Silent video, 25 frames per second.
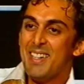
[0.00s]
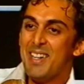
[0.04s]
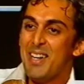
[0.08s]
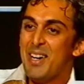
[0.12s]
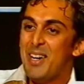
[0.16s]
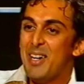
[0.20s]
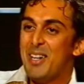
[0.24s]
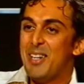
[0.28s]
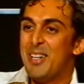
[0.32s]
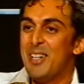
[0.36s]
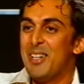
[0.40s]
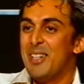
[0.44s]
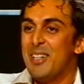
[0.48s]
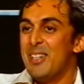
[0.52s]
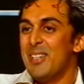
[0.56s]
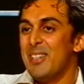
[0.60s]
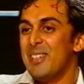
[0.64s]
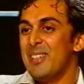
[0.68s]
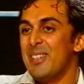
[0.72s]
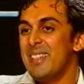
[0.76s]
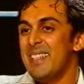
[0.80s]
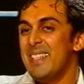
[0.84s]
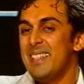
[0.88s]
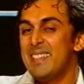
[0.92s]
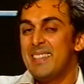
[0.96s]
No, no,
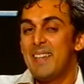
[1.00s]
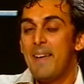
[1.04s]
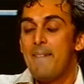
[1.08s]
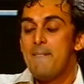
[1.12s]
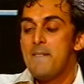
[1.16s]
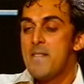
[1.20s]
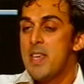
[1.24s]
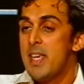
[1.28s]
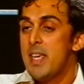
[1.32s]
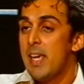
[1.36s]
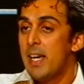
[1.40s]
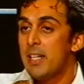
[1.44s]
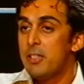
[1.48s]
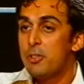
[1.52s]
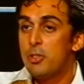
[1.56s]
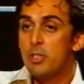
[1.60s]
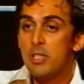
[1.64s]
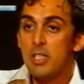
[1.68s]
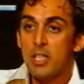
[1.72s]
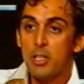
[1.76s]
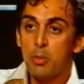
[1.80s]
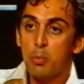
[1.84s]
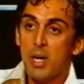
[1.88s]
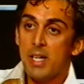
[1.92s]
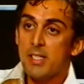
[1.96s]
no, no. It's, he
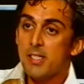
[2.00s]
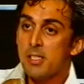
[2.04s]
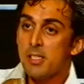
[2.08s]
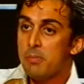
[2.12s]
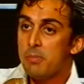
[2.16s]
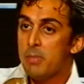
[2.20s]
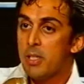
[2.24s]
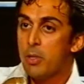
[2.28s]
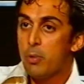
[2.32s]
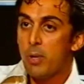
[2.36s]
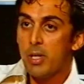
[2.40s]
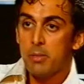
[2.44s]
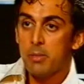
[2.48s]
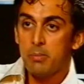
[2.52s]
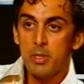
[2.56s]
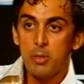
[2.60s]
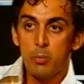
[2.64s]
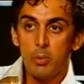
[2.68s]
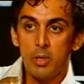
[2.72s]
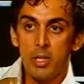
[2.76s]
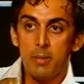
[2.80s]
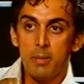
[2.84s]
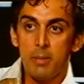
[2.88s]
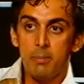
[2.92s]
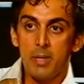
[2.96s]
actually advises me quite a
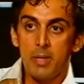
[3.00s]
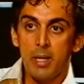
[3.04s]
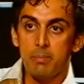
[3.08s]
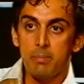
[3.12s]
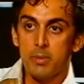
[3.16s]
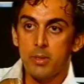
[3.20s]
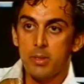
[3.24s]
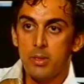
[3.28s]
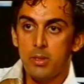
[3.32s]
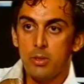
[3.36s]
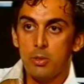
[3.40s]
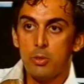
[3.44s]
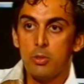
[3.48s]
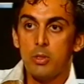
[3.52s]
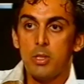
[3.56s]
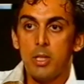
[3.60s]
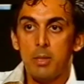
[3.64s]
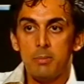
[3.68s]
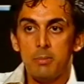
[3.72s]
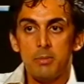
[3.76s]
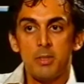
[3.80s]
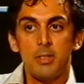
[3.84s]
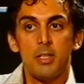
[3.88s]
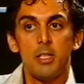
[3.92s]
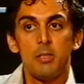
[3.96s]
bit when I'm captain. You know,
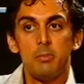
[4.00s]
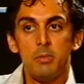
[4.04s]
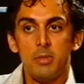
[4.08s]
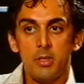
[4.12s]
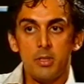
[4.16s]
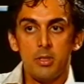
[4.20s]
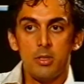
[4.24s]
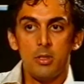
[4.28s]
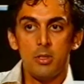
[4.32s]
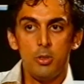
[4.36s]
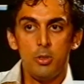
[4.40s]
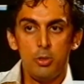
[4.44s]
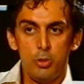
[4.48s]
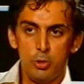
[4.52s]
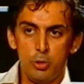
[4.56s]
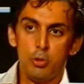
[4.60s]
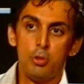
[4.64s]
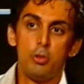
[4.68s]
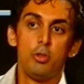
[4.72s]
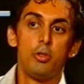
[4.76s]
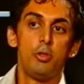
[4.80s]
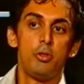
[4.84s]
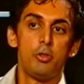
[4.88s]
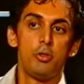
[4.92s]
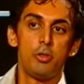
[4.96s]
he comes and tells me this. You,
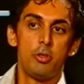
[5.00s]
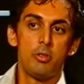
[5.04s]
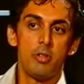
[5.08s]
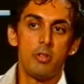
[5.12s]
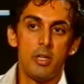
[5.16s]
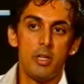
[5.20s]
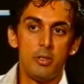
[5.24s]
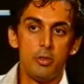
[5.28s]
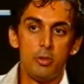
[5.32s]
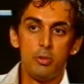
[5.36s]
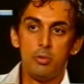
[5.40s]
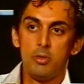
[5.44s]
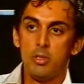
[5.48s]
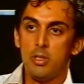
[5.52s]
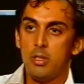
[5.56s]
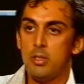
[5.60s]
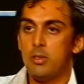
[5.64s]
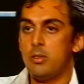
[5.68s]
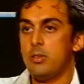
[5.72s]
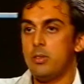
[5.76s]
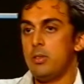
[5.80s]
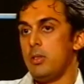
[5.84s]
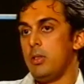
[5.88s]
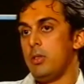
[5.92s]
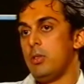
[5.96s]
you know, you should try and do
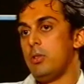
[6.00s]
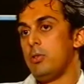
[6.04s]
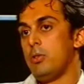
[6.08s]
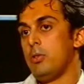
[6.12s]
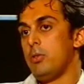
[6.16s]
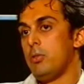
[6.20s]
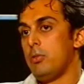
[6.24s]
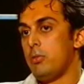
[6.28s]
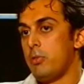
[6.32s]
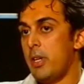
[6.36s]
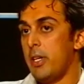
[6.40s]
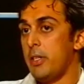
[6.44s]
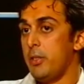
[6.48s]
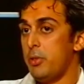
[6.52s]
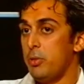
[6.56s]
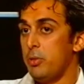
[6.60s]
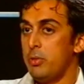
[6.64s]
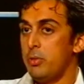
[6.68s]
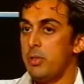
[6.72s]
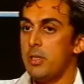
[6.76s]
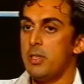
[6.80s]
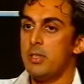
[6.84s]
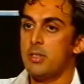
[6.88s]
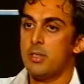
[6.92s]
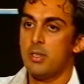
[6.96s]
this. You know, try and
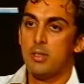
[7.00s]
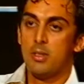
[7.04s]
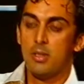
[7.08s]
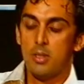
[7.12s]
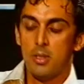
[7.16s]
do this.